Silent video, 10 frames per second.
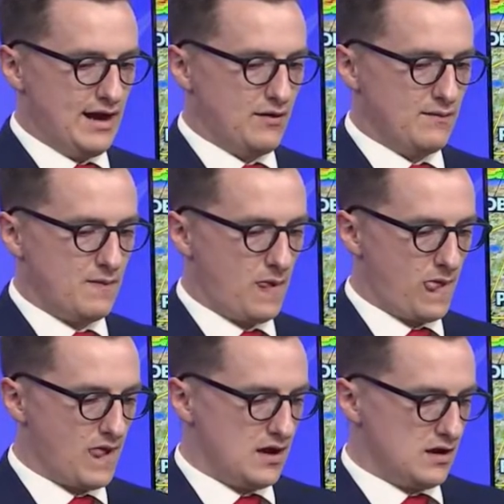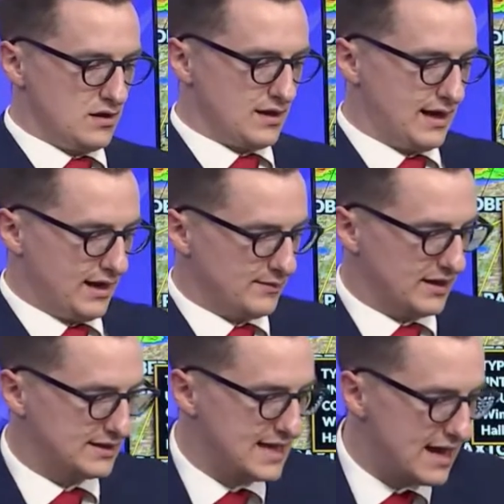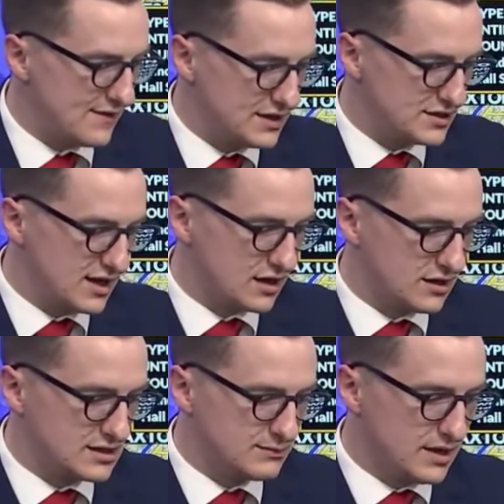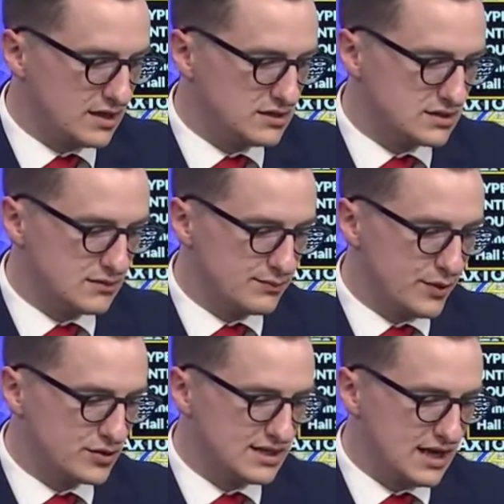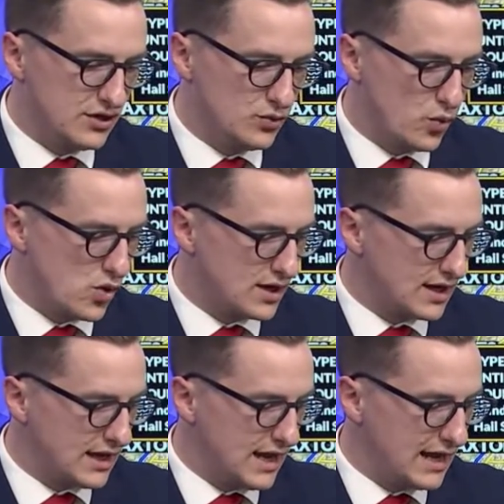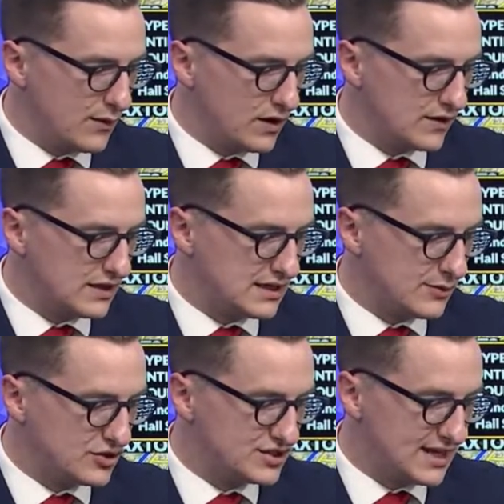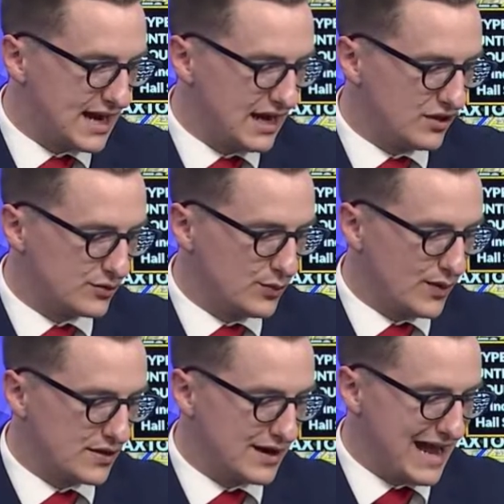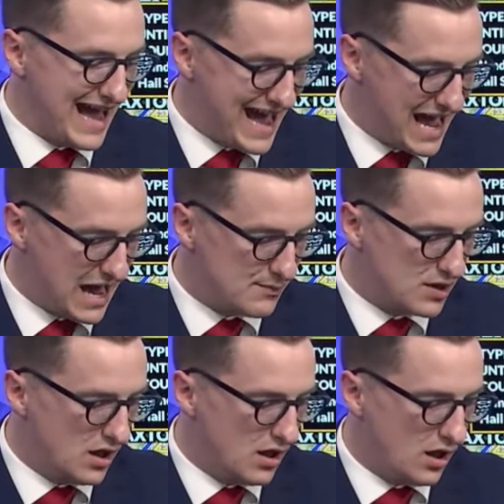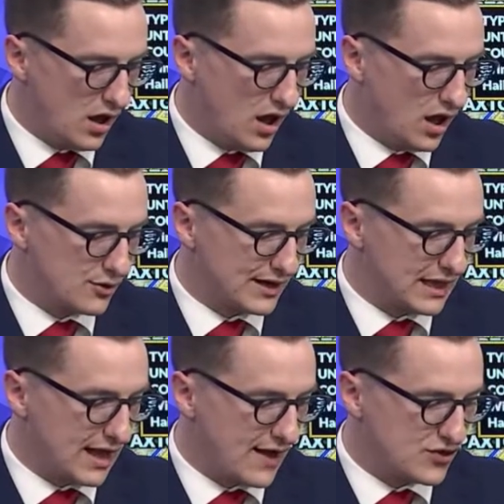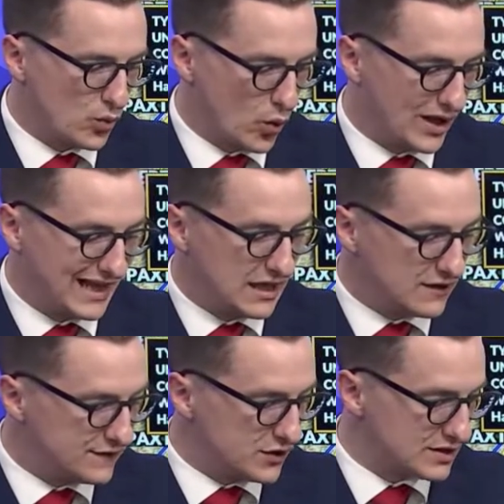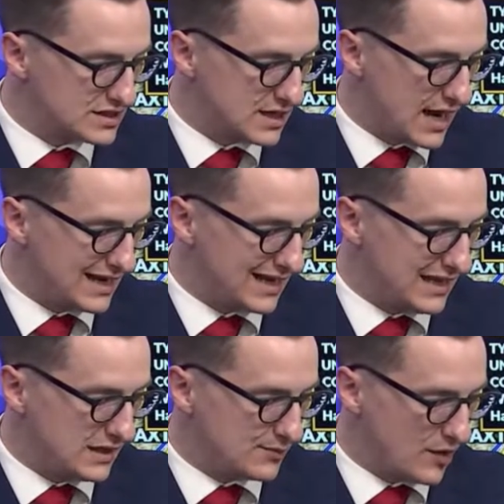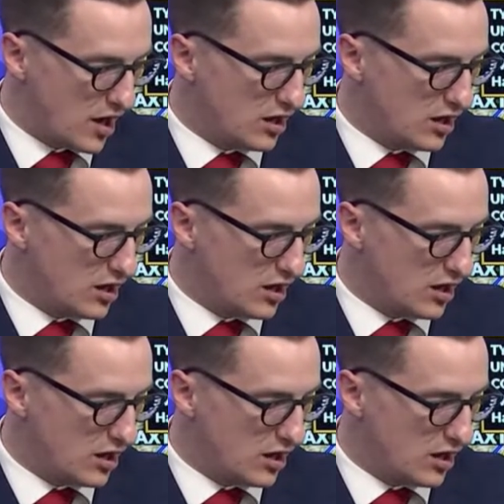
now. Okay, let me get that, and then I just gotta click some buttons and post that new warning. Anyone at the WCIA3 weather app already got the warning if you reside in the